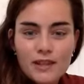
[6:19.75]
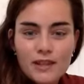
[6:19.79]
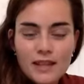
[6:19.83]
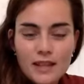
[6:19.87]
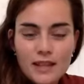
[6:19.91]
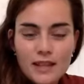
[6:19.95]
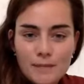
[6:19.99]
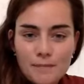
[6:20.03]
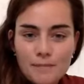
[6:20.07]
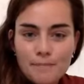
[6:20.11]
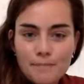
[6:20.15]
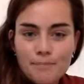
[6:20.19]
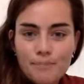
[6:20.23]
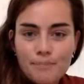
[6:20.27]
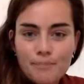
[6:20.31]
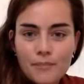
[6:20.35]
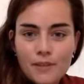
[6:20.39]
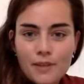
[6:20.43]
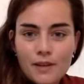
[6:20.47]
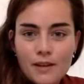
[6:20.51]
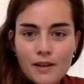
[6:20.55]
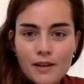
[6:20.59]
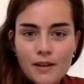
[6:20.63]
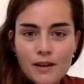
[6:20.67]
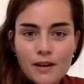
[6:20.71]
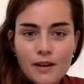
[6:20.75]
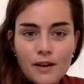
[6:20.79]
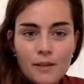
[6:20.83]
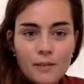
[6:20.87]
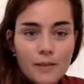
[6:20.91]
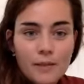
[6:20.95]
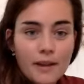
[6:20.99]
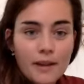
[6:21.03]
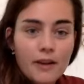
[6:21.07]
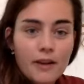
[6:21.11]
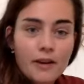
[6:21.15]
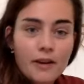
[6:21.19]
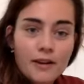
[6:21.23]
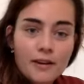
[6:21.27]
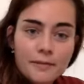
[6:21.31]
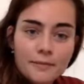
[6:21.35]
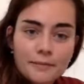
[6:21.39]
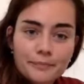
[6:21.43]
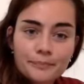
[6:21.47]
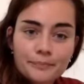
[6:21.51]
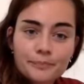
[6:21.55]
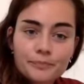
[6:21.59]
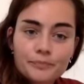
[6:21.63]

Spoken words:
theme on my heart